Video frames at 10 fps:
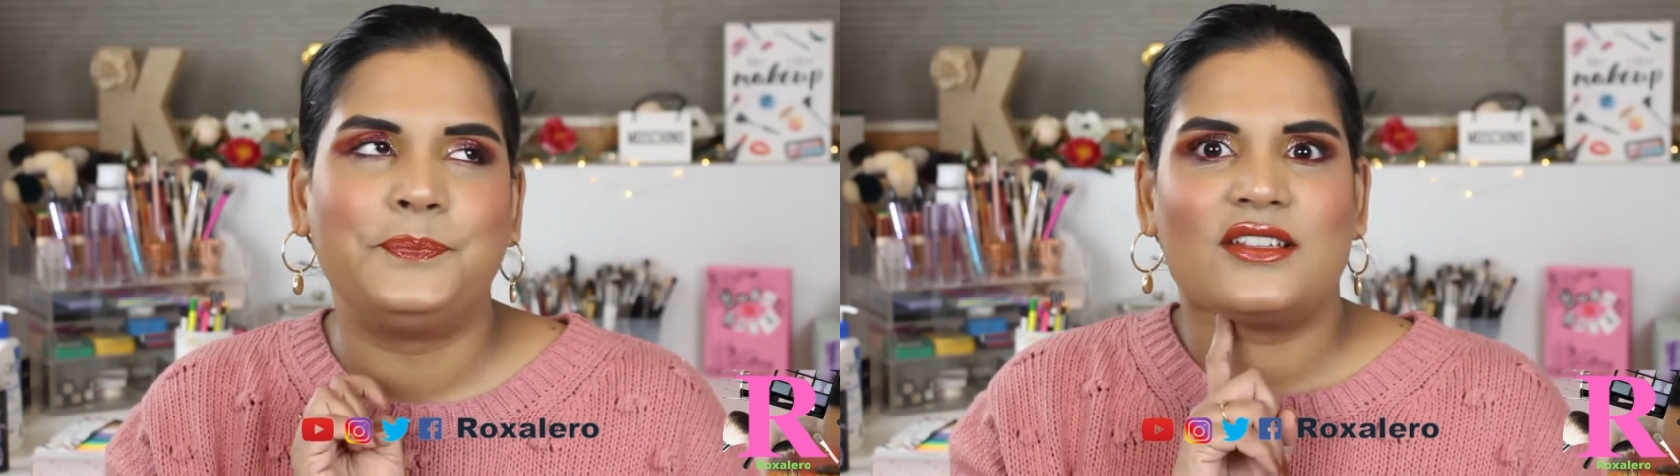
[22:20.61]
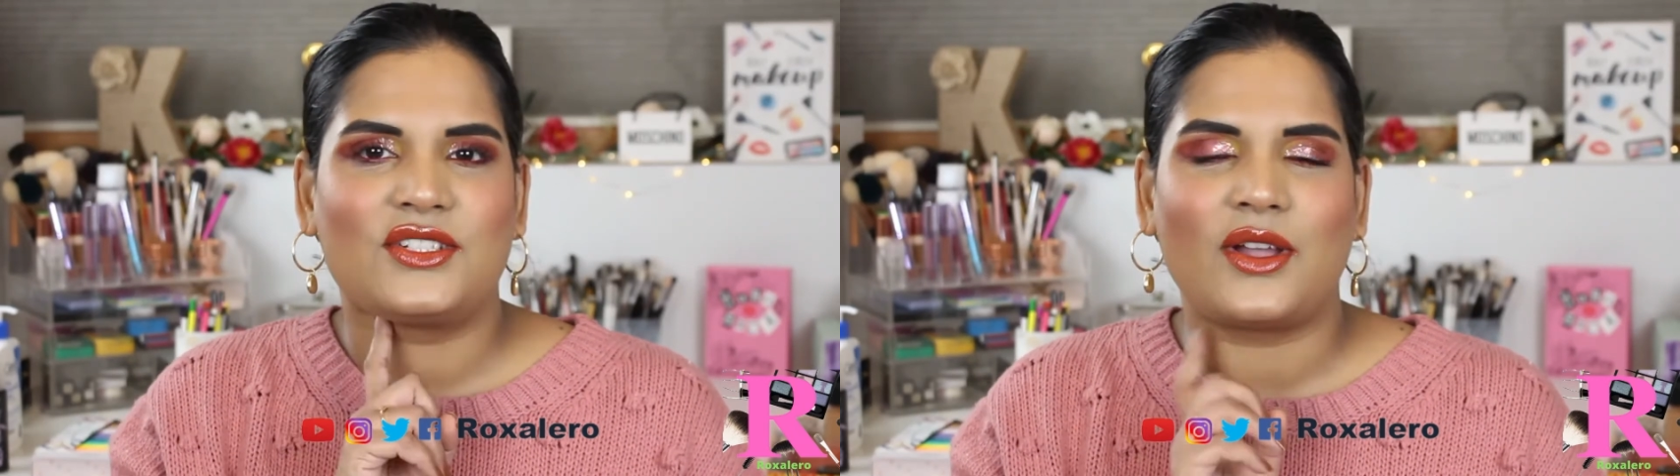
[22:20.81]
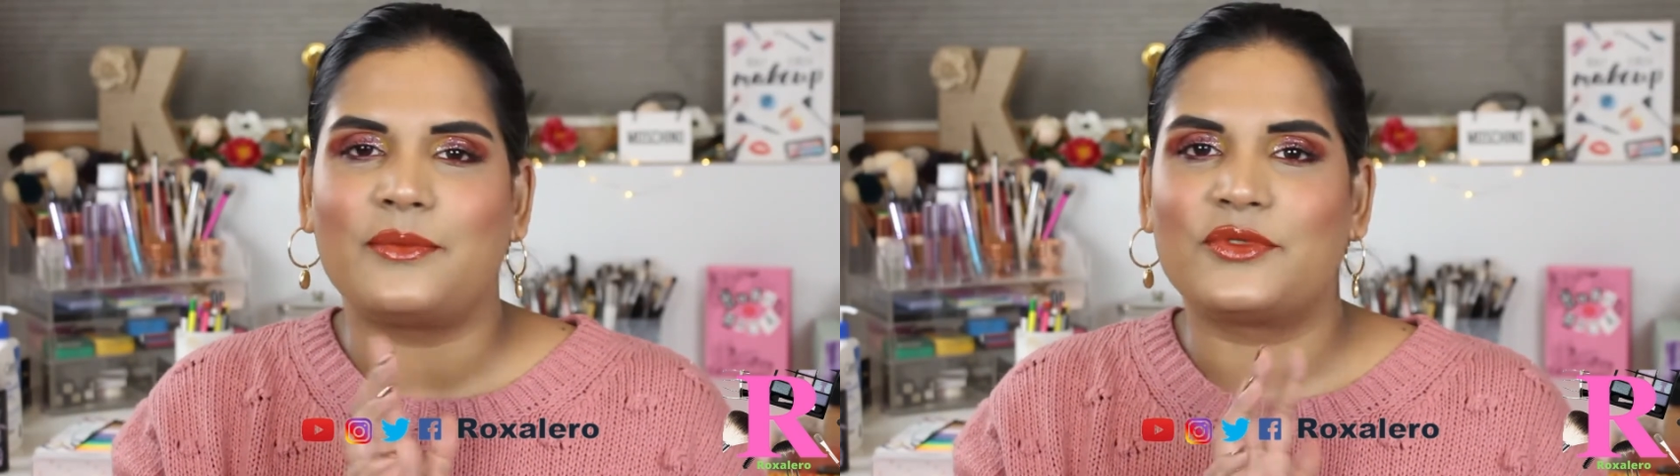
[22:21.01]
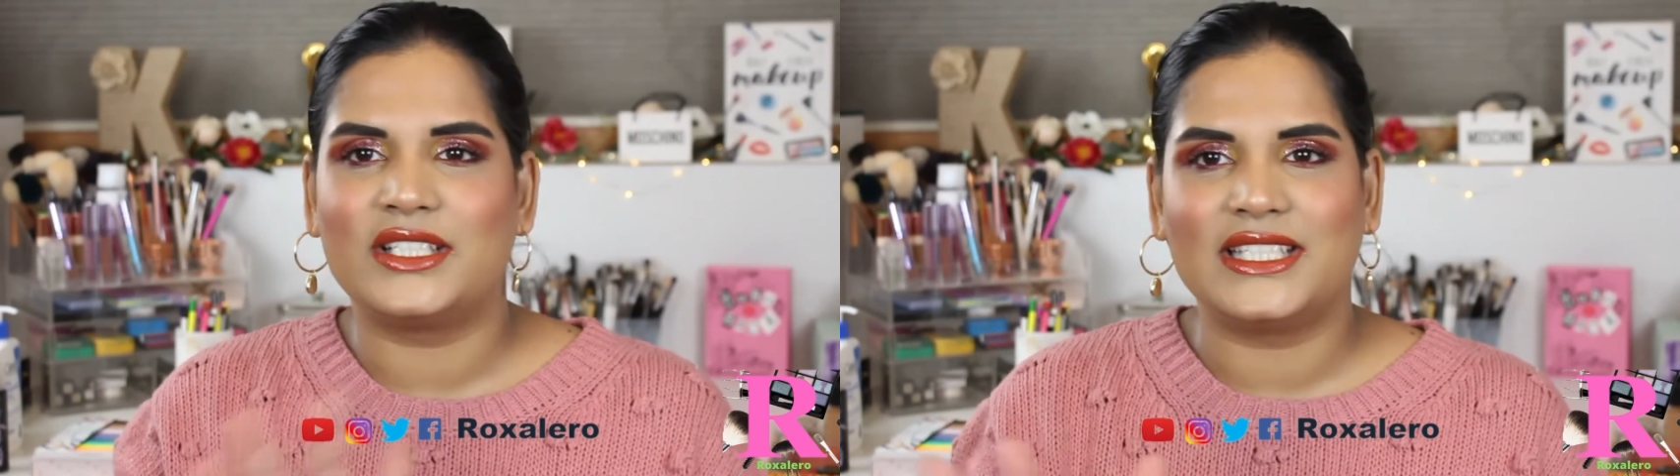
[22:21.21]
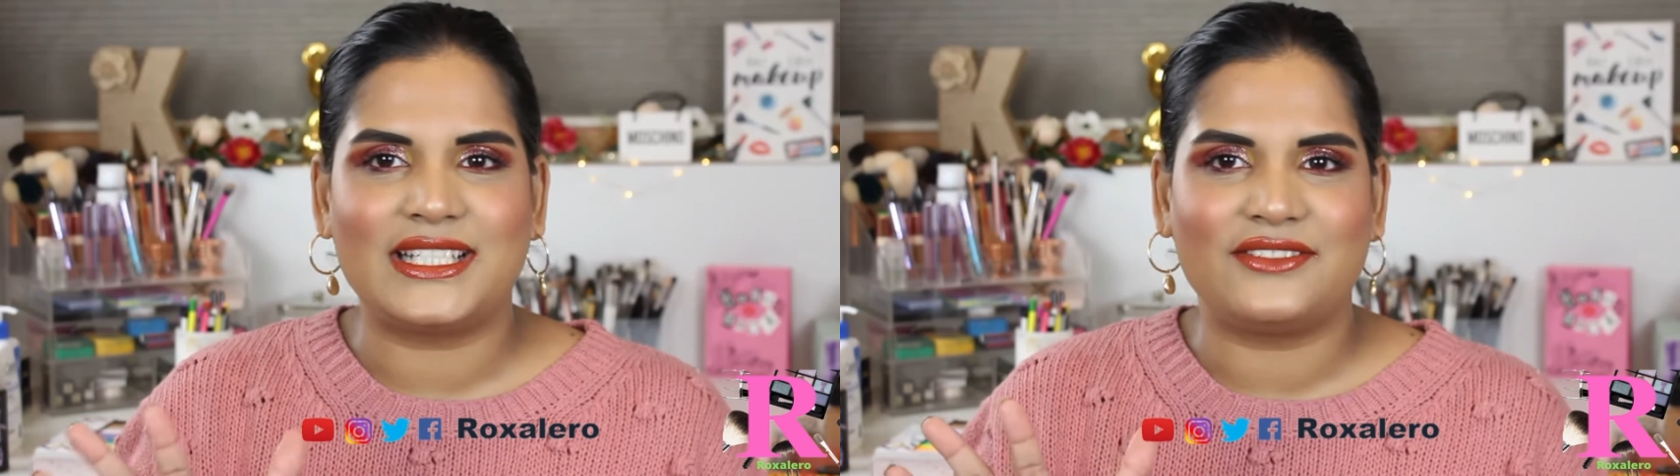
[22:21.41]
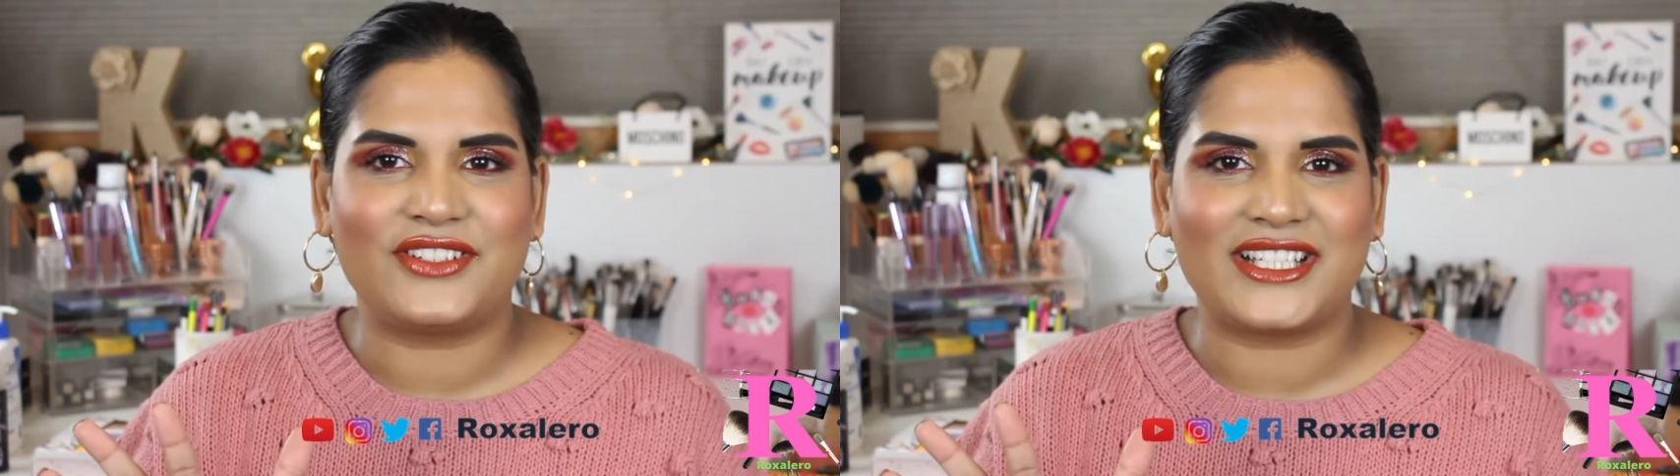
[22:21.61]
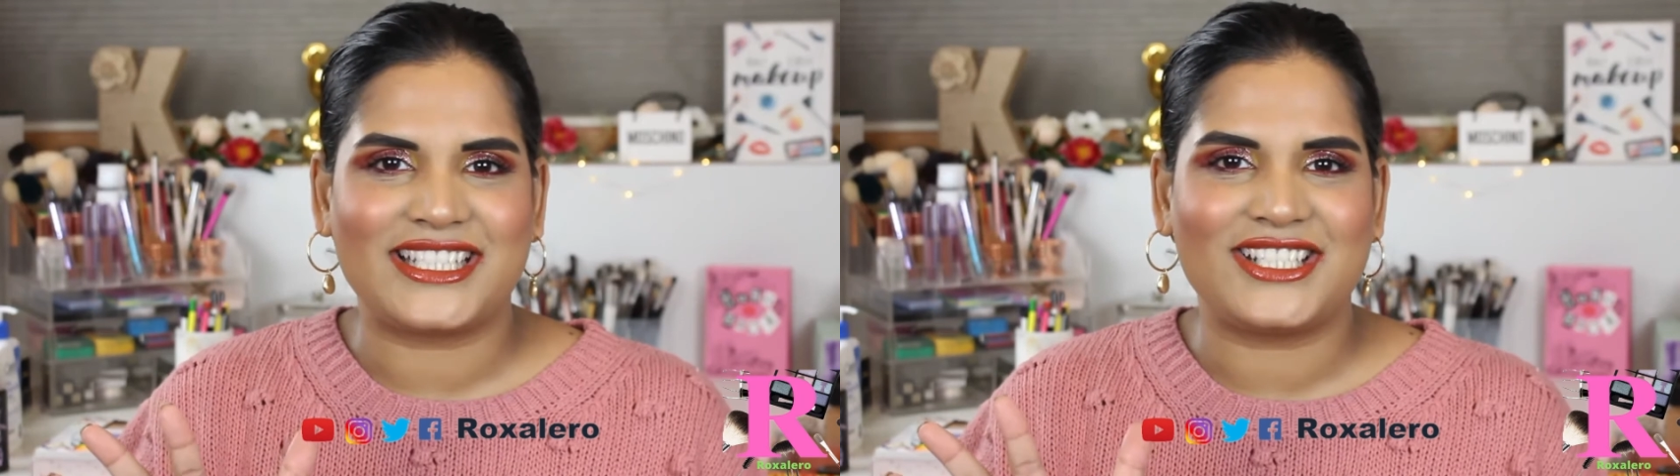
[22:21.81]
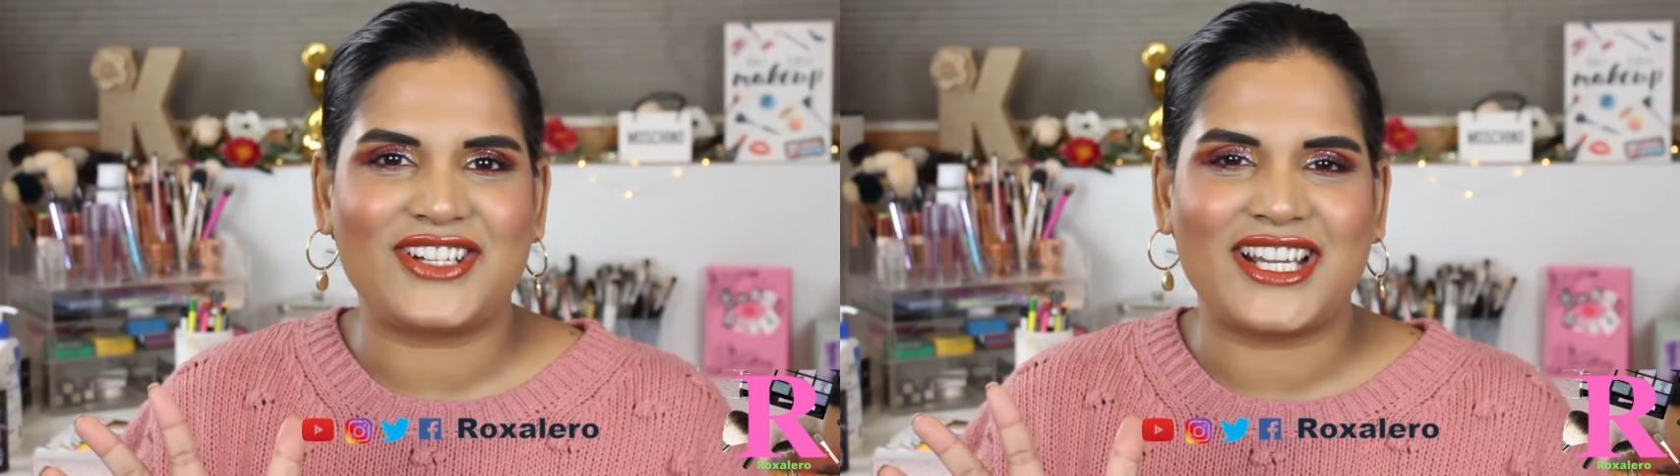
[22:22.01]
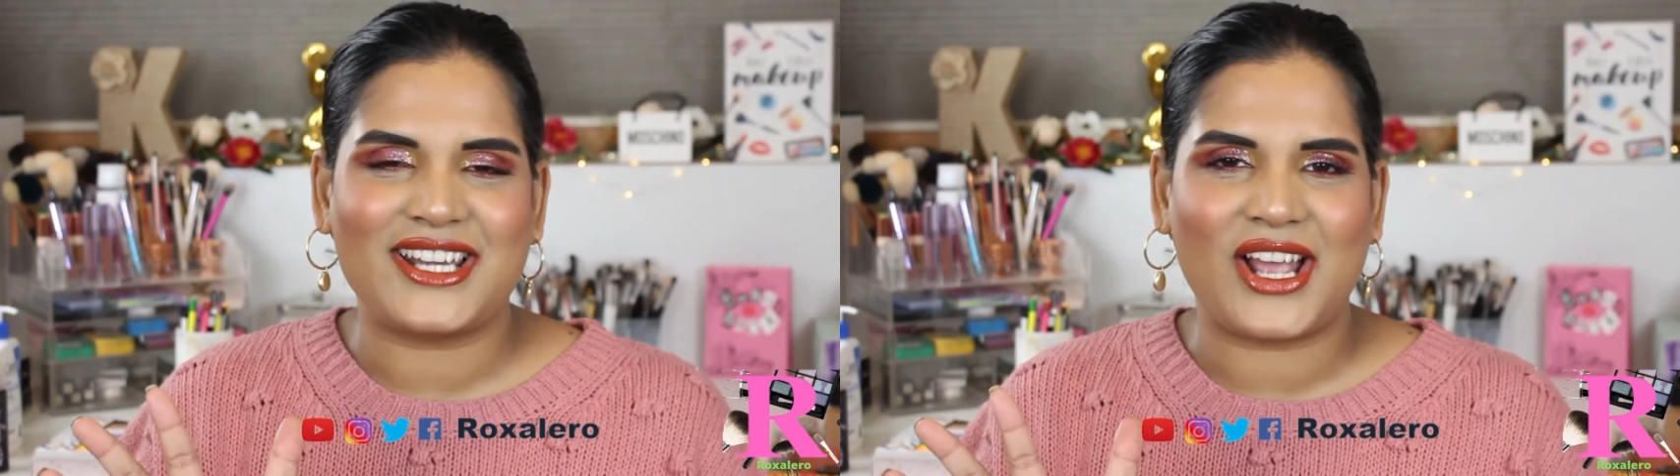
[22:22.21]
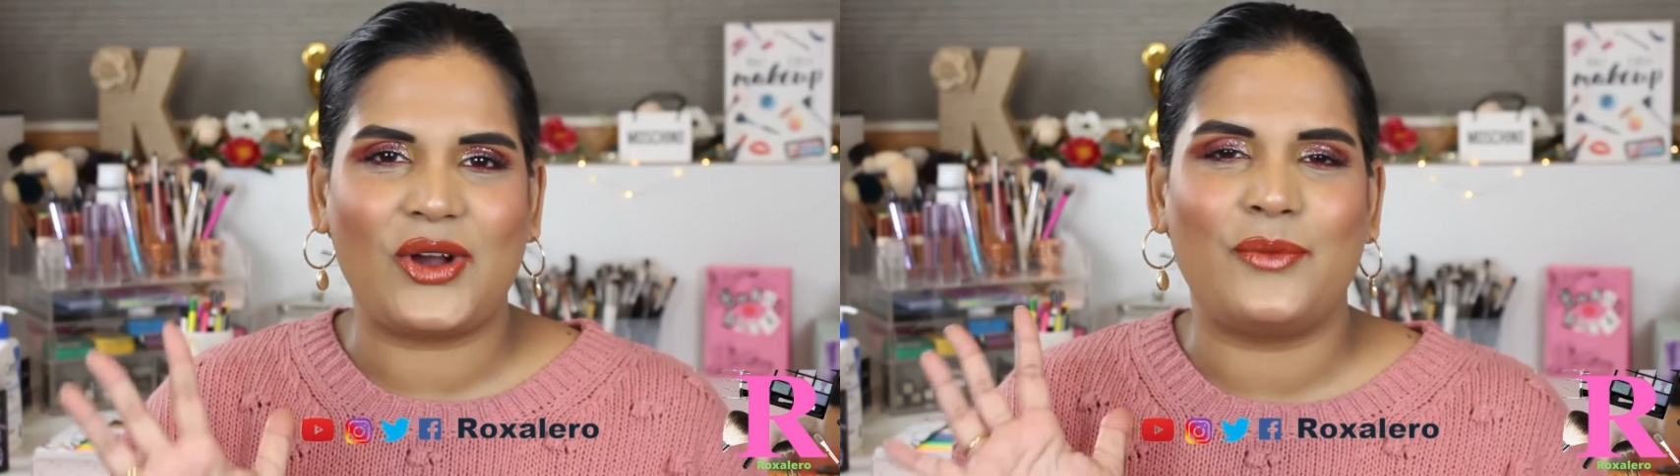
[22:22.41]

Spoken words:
So I'm really conflicted right now,